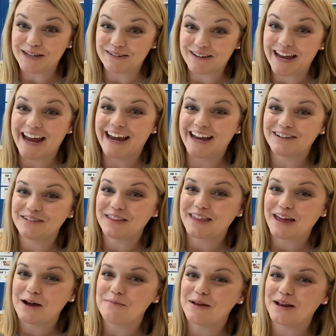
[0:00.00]
can with
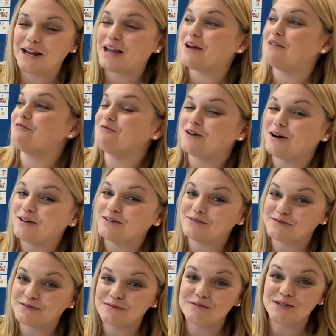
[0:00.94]
how many have fallen
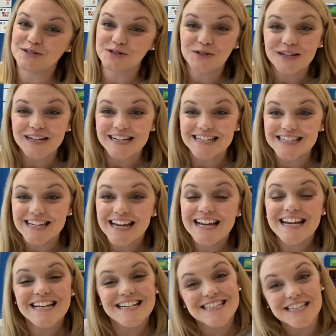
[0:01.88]
from the trees
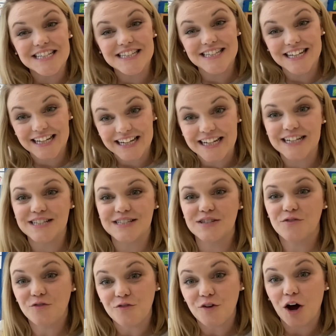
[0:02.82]
since it
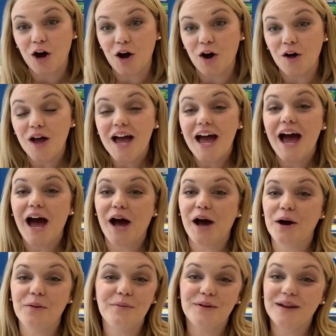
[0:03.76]
is fall. I
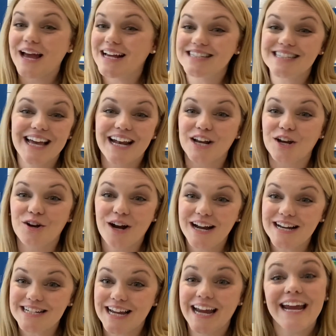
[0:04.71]
hope you guys had a
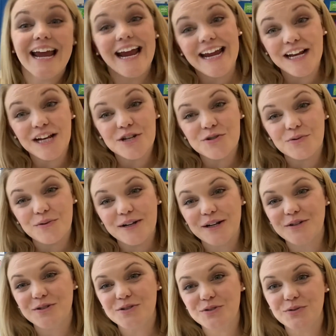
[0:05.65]
great day and enjoyed
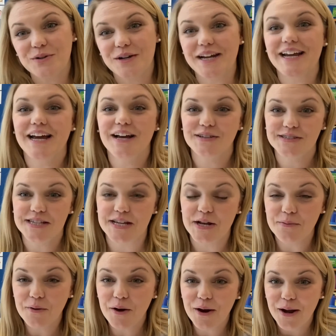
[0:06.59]
our story. I'll see you
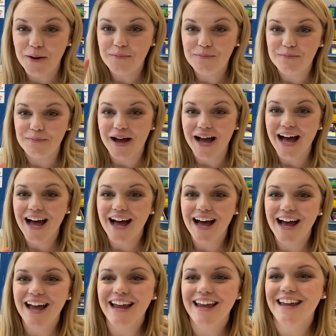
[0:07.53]
tomorrow.
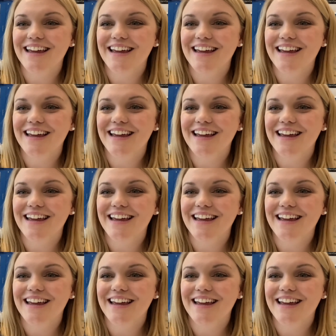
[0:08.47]
Bye.